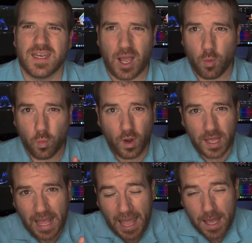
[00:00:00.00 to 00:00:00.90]
Now,
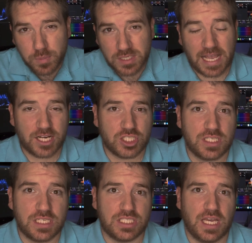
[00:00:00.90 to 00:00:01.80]
what Apple's
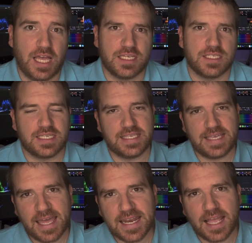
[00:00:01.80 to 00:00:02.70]
actually done to
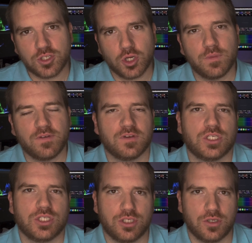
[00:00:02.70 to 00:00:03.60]
get Dolby
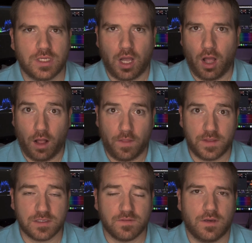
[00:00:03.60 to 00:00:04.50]
Vision shooting on
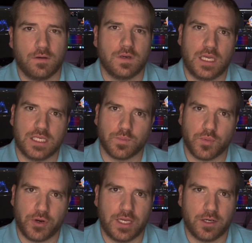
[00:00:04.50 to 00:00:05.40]
this phone is
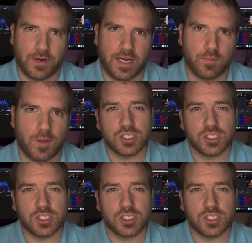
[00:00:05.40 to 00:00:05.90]
pretty incredible.